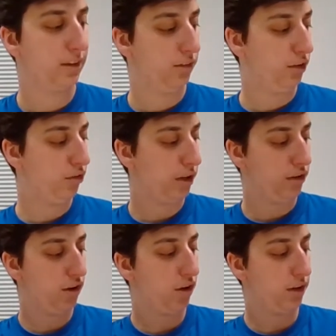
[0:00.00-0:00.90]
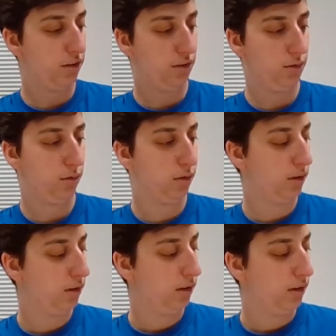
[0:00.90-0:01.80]
She tried chocolate to,
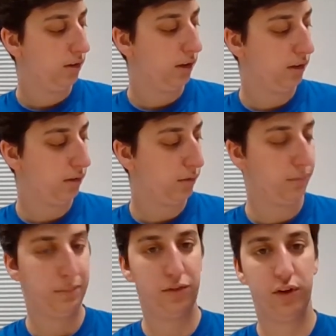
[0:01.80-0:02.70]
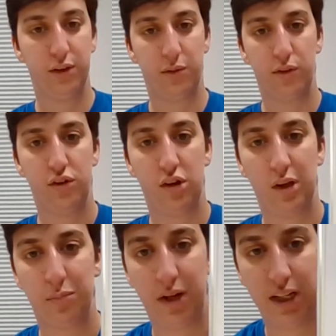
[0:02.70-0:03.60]
be friends with the
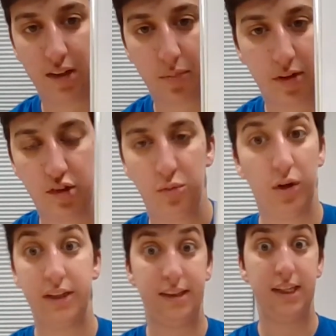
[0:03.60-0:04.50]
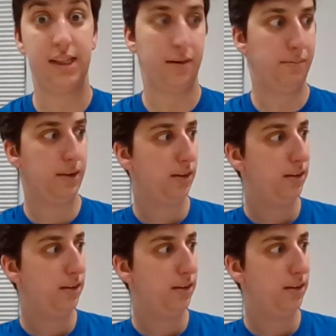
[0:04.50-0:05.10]
chocolate bunnies, but she wanted to eat them.